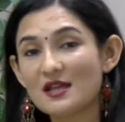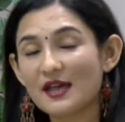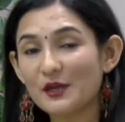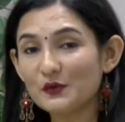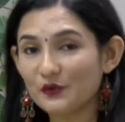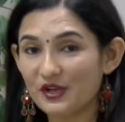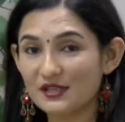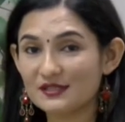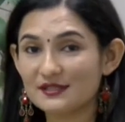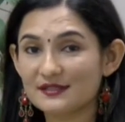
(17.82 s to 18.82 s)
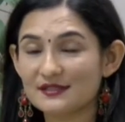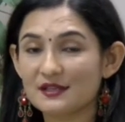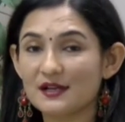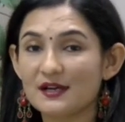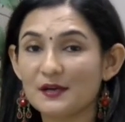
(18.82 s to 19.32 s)
Hello
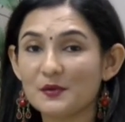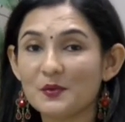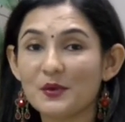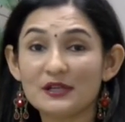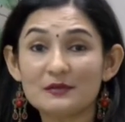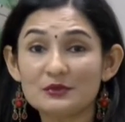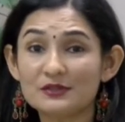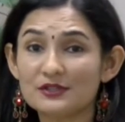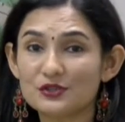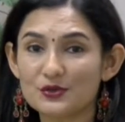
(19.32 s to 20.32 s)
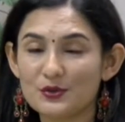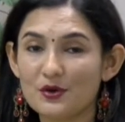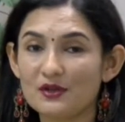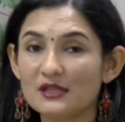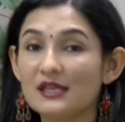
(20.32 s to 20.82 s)
friends, welcome to this show
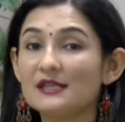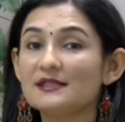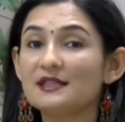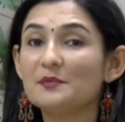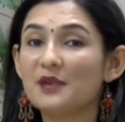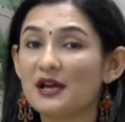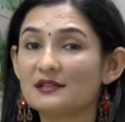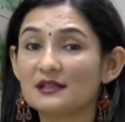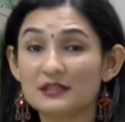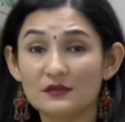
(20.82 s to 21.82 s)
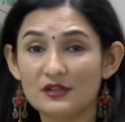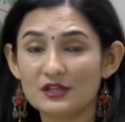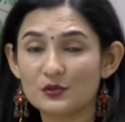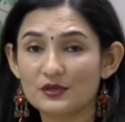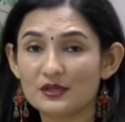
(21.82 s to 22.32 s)
on Desi Plaza TV
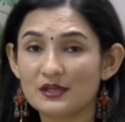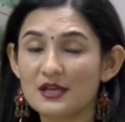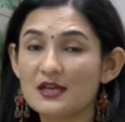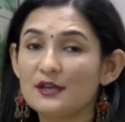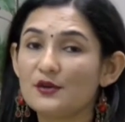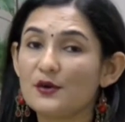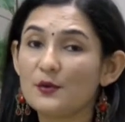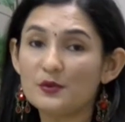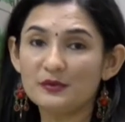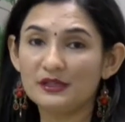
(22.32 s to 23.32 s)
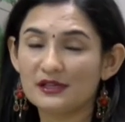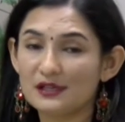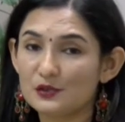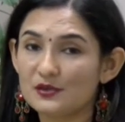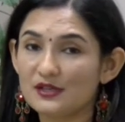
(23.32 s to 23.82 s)
network, your own media
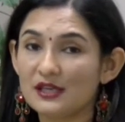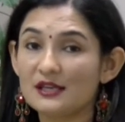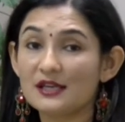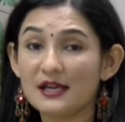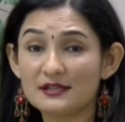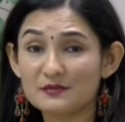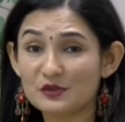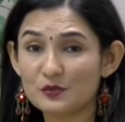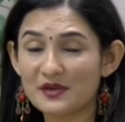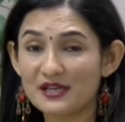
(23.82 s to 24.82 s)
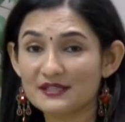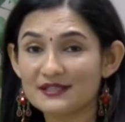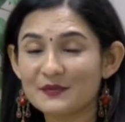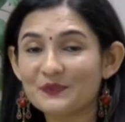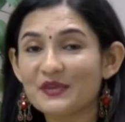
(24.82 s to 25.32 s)
network in Dallas
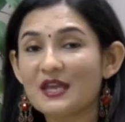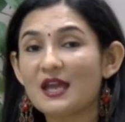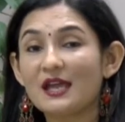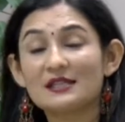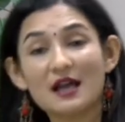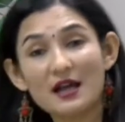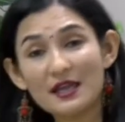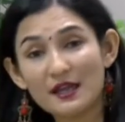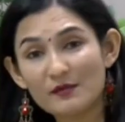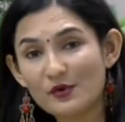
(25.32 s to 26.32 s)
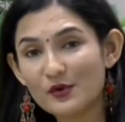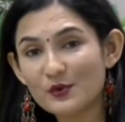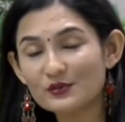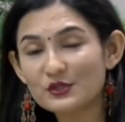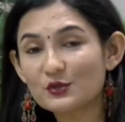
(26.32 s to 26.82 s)
Metroplex, and I am your
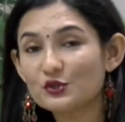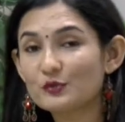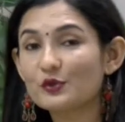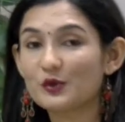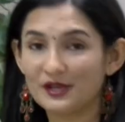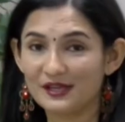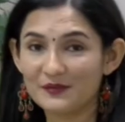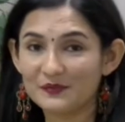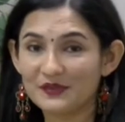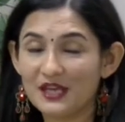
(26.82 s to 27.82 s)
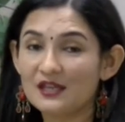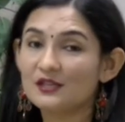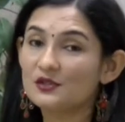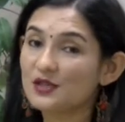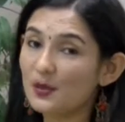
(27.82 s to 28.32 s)
host Khushboo Rawley.
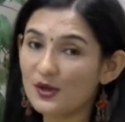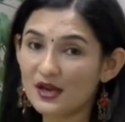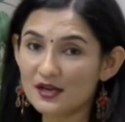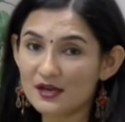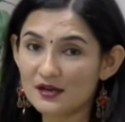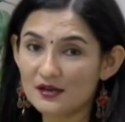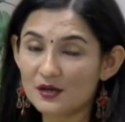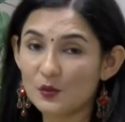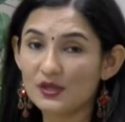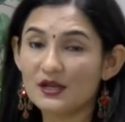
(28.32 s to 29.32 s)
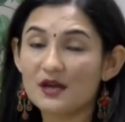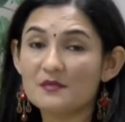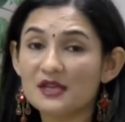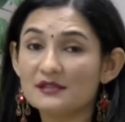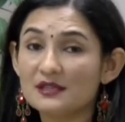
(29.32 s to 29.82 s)
Today we are here with an
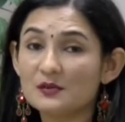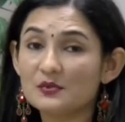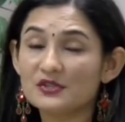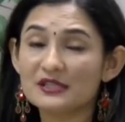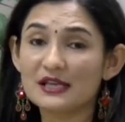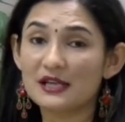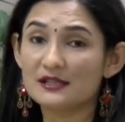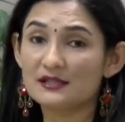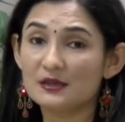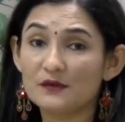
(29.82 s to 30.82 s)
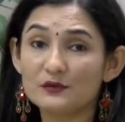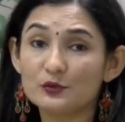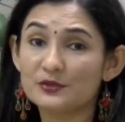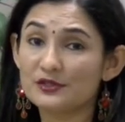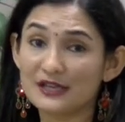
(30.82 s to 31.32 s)
amazing personality of
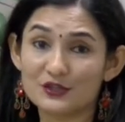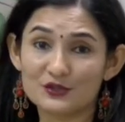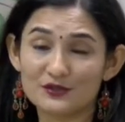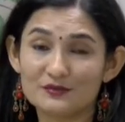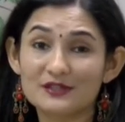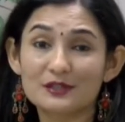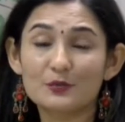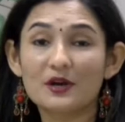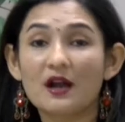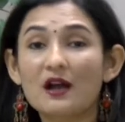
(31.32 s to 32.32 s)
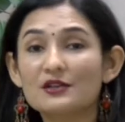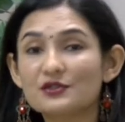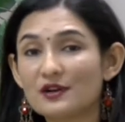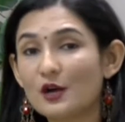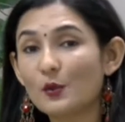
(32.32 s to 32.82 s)
super stature, Mr.
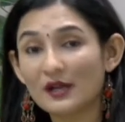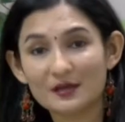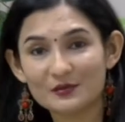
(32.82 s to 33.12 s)
Prakash Rao.